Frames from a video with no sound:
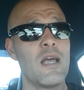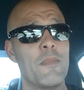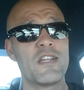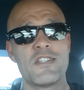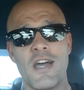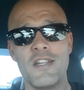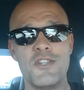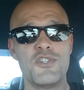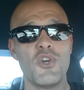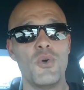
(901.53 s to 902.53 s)
like. I'm excited
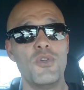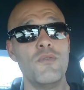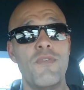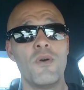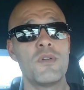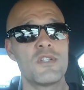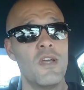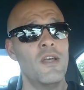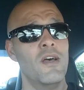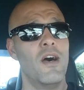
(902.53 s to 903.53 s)
to show you folks.
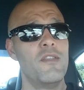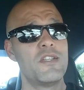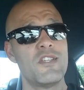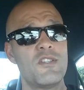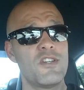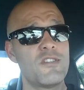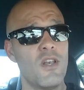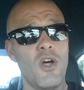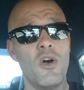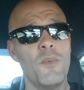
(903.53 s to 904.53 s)
This is just
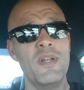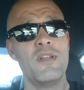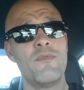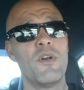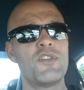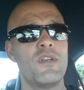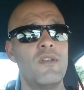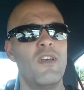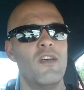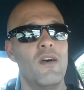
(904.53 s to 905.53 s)
a long-winded
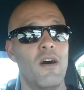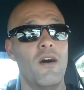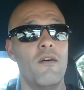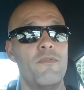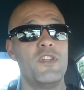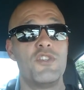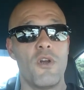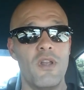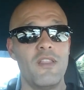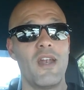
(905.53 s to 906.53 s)
version of the
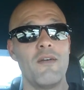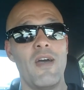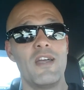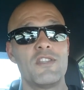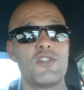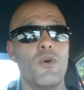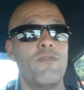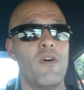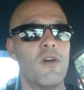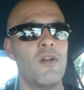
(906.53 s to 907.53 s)
journey that I've had
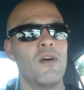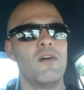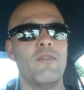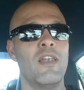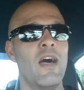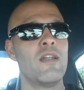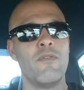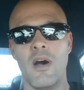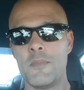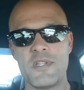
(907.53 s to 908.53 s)
so far, of a lot
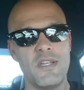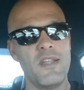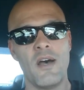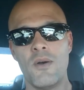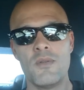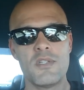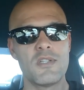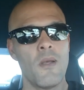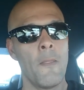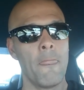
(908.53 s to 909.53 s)
of ups and
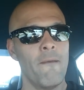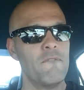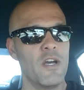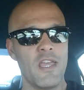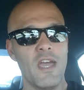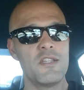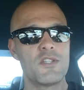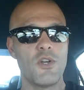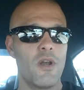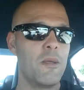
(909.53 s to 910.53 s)
downs. Again,
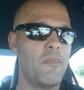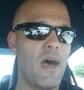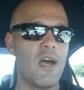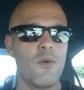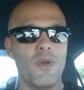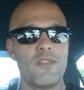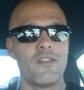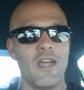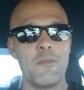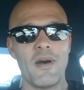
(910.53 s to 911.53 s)
starting back
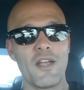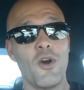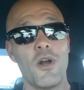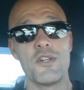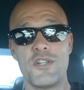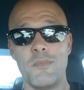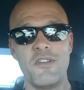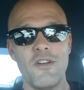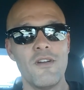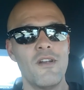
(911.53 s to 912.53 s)
with getting my car
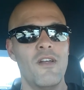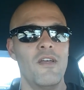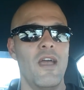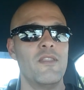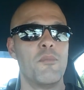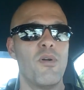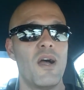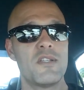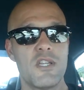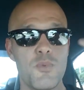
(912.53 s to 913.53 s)
shipped here and the
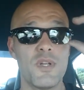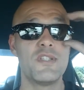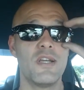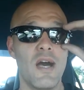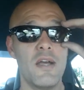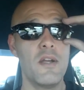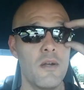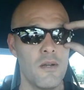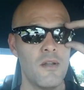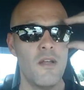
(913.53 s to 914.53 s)
process once it got
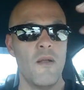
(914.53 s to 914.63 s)
here,